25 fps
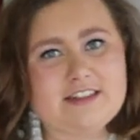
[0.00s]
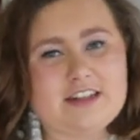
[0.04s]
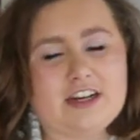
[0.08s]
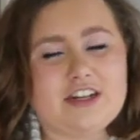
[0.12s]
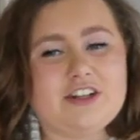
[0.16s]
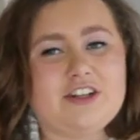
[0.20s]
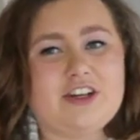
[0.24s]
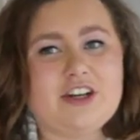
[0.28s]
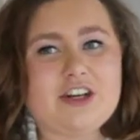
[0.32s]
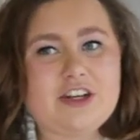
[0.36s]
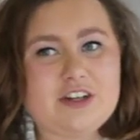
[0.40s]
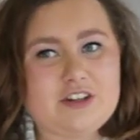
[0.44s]
I
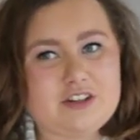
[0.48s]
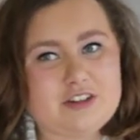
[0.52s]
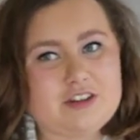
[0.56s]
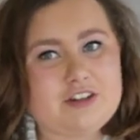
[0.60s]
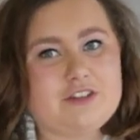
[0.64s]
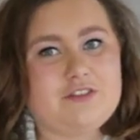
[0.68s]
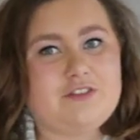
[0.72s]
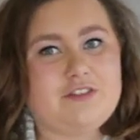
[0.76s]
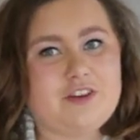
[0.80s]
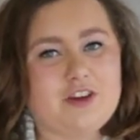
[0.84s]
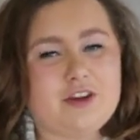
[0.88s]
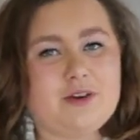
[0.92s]
know
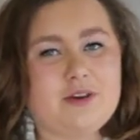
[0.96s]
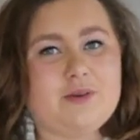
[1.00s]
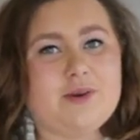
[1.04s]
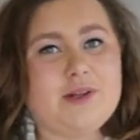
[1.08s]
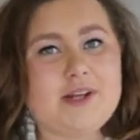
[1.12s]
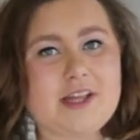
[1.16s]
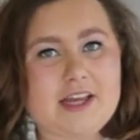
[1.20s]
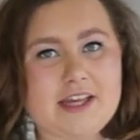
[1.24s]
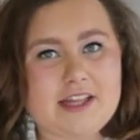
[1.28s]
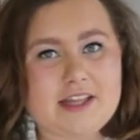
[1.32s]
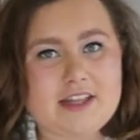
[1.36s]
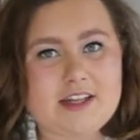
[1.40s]
the few in
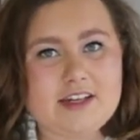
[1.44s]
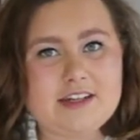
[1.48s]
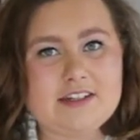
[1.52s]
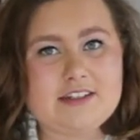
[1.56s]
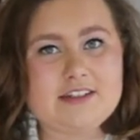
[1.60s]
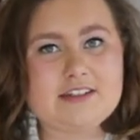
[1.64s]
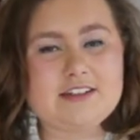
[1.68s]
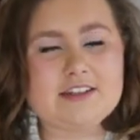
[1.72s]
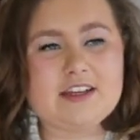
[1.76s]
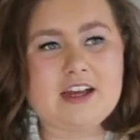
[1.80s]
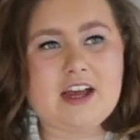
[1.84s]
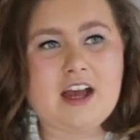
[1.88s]

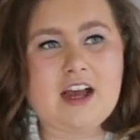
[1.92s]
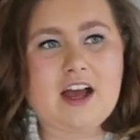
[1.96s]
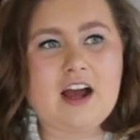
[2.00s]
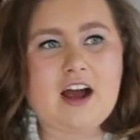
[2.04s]
England.